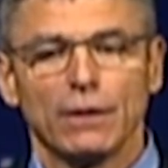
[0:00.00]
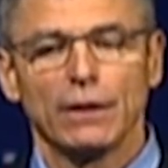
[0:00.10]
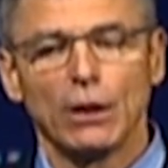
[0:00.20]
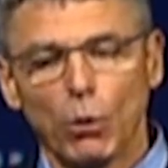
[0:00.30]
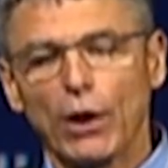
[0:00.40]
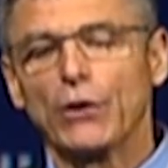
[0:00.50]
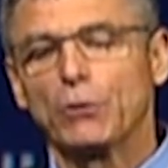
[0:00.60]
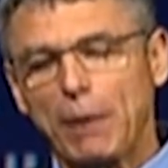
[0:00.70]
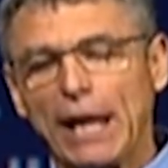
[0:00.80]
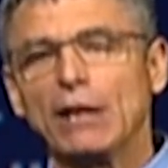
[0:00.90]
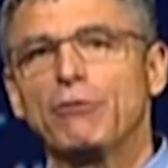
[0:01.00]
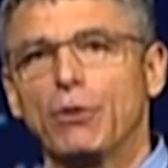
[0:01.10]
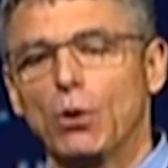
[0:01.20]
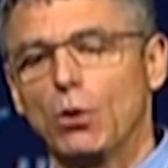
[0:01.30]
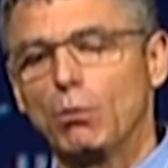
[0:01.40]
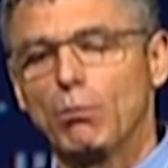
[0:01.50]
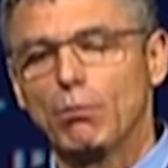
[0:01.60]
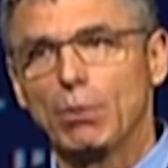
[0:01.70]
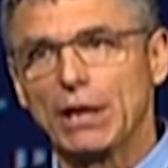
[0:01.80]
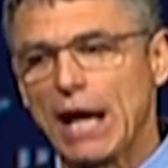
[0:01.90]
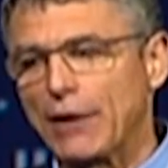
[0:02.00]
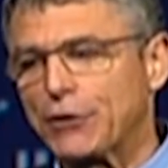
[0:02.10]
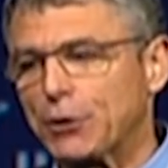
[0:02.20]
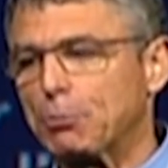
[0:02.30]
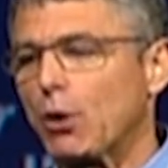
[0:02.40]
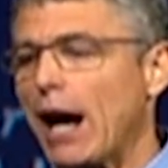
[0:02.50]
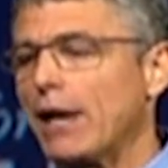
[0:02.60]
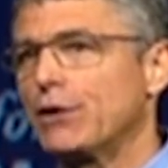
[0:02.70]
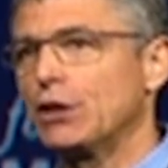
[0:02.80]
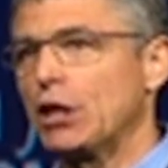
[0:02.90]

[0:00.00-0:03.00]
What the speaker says: It was painful, but not surprising